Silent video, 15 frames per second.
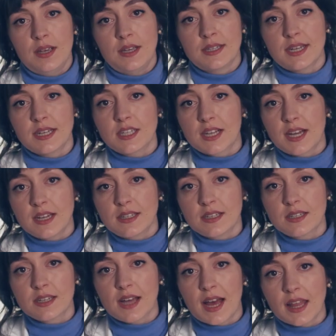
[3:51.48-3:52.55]
In such
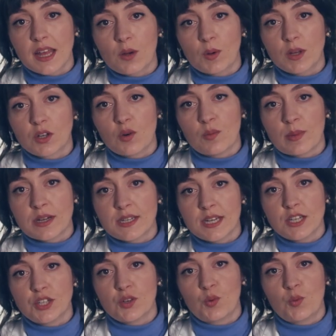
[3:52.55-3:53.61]
cases, adequate
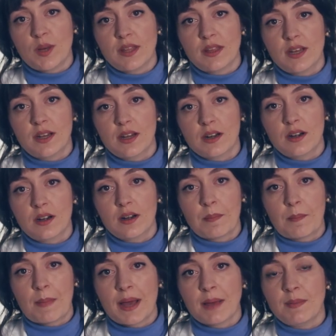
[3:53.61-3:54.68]
compensation with thickener
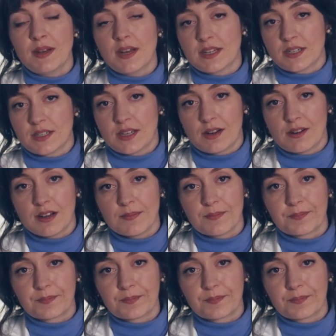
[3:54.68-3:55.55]
might be necessary.